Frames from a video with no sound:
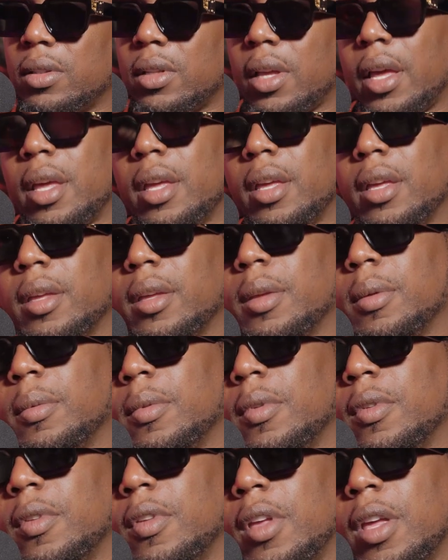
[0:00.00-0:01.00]
Damn.
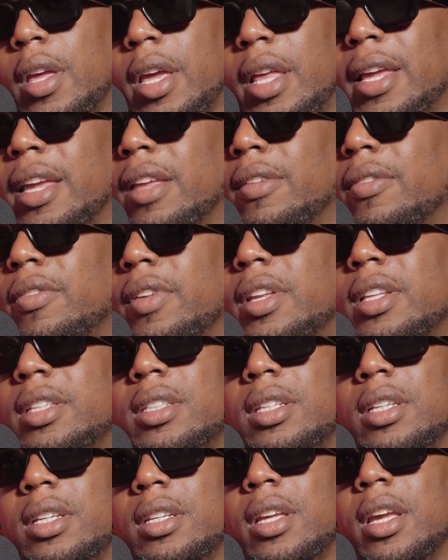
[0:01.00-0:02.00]
And they get
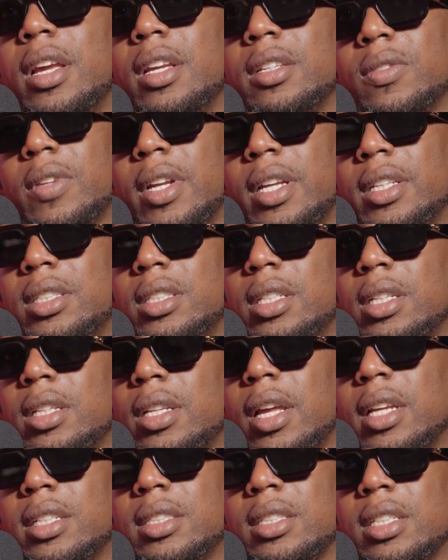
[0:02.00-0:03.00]
15 years for that shit.
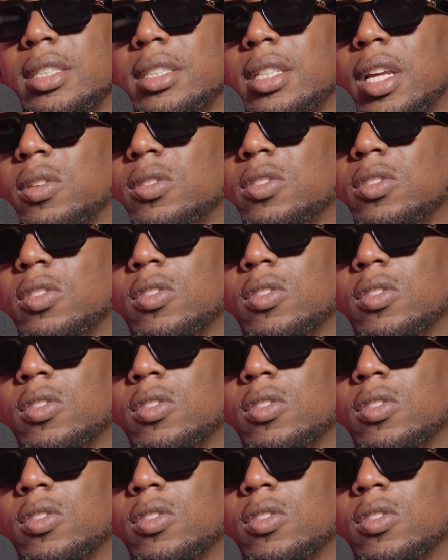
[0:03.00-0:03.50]
That shit sounds